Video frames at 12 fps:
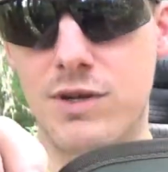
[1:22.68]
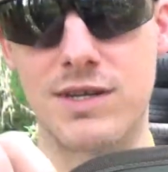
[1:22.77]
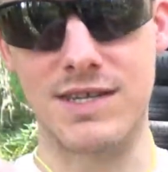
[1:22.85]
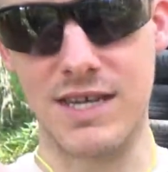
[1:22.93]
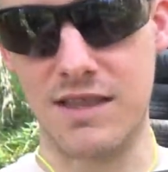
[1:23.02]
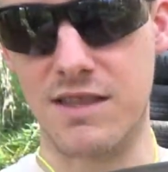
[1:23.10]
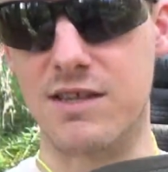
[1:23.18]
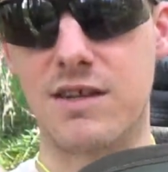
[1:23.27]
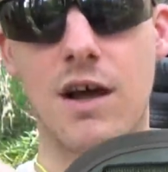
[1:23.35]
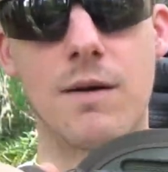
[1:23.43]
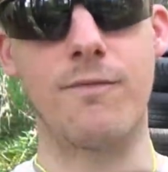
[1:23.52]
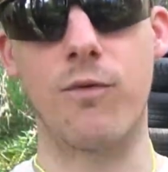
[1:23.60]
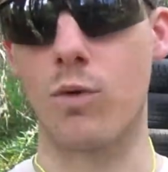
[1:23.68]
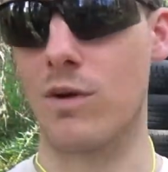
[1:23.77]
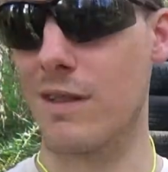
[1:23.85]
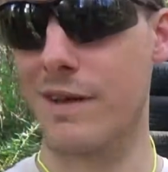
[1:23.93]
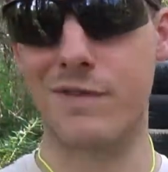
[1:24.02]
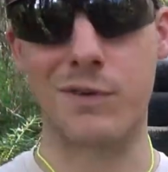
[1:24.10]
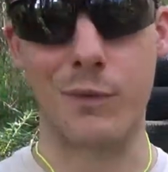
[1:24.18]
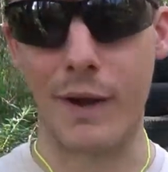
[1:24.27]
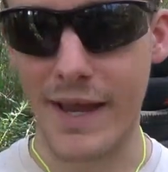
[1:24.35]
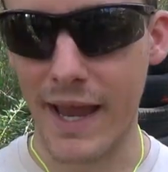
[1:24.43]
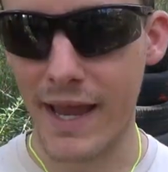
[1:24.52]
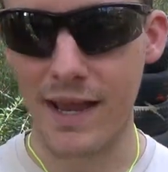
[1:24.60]
can set this up for left or
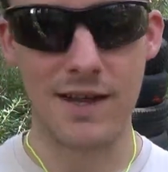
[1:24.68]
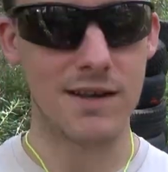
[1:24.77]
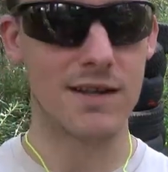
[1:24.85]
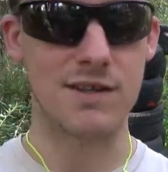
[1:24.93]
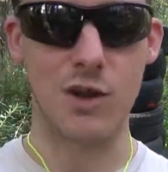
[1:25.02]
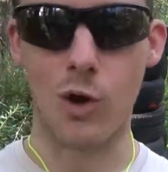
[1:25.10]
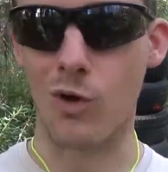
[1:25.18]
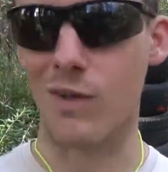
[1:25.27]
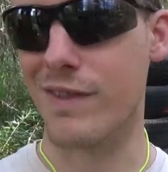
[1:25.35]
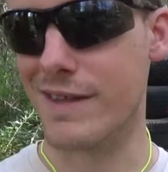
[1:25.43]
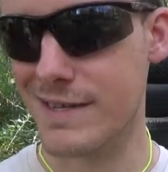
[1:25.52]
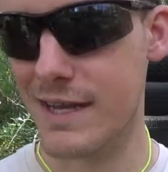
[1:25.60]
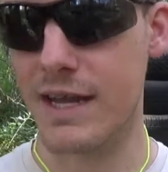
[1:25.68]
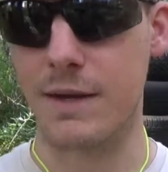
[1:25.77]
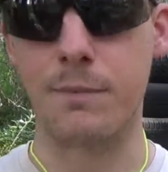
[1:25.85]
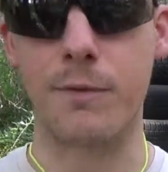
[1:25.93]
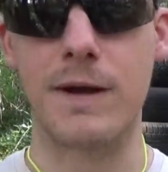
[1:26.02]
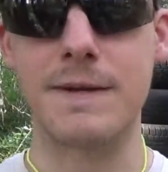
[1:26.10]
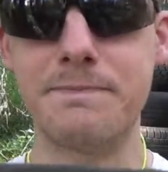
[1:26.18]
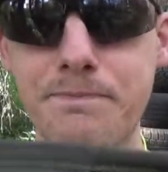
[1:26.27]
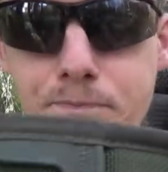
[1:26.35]
right hand. It's all the same, right?